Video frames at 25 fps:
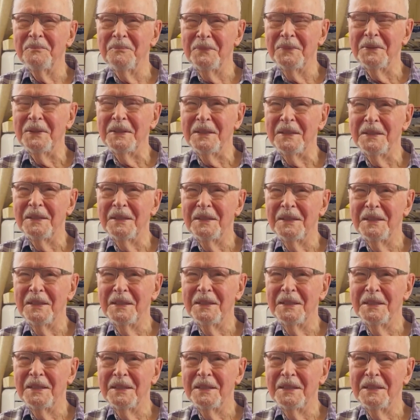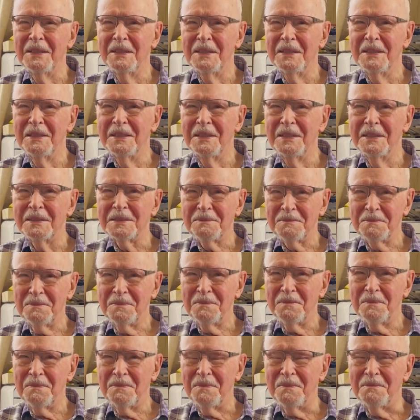Because I know
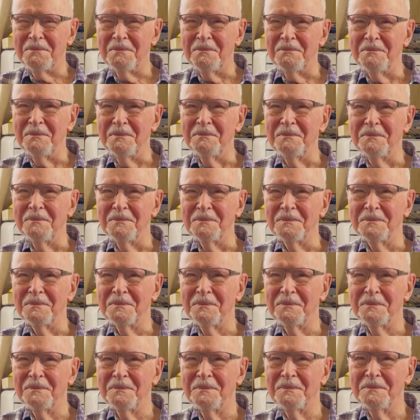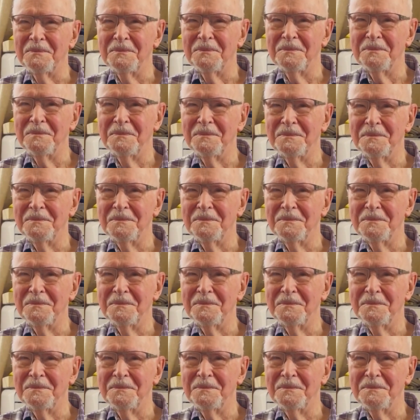that in my